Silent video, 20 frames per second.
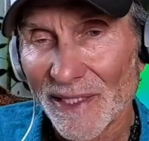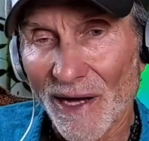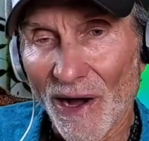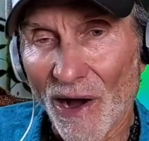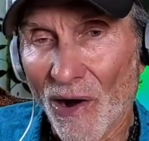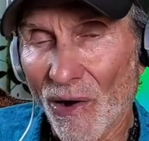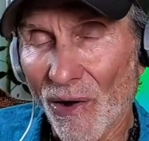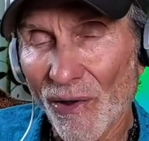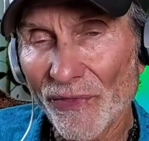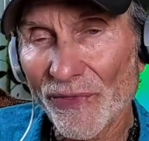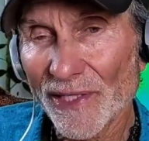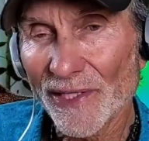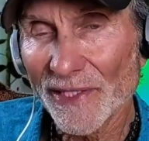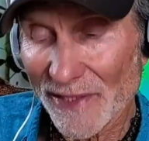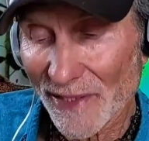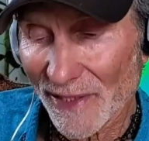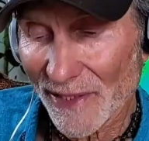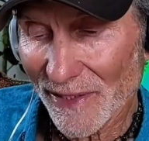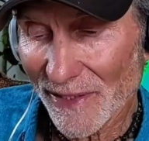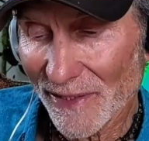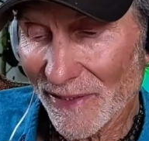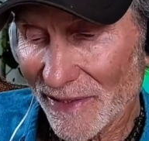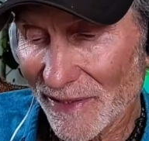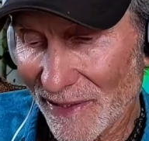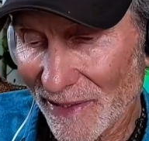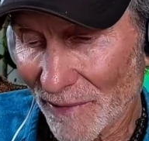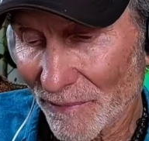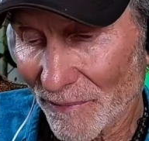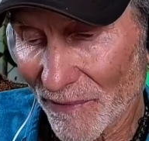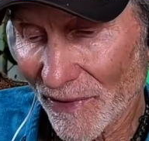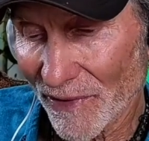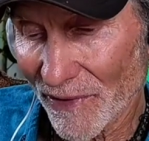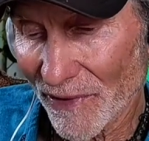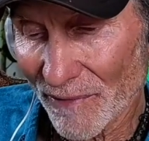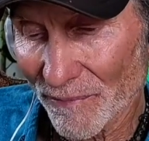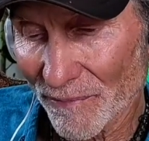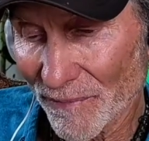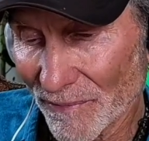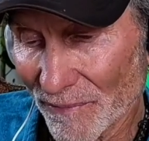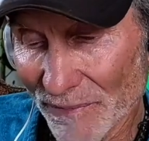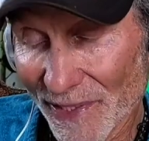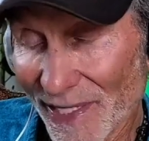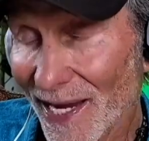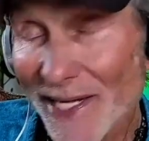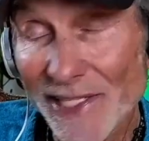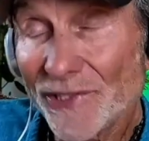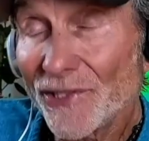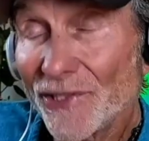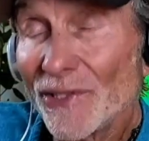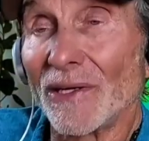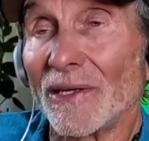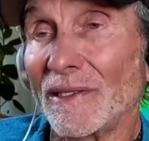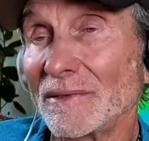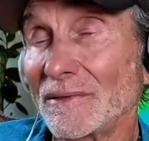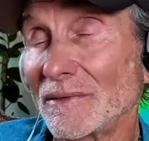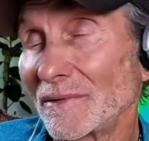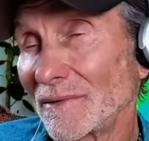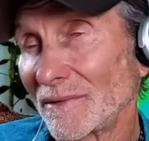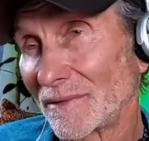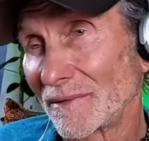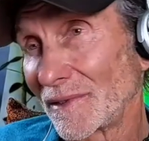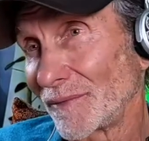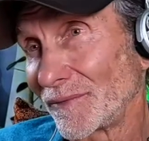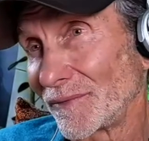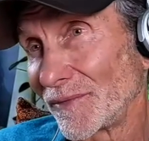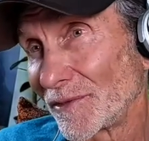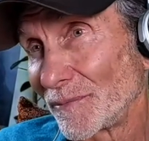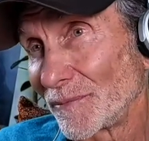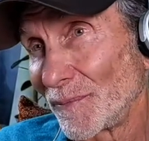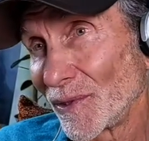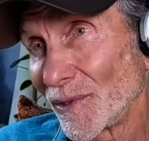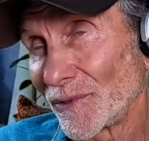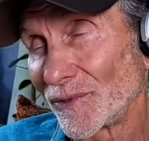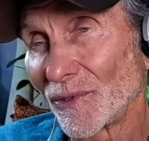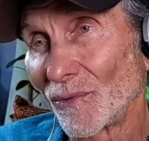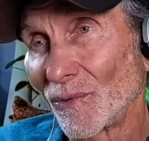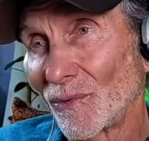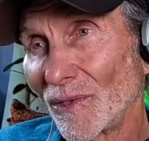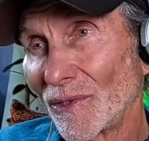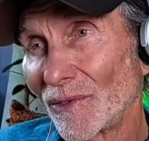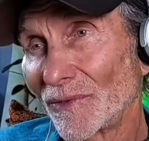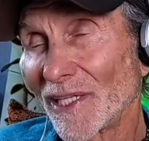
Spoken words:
all this is the nature of the spiritual world.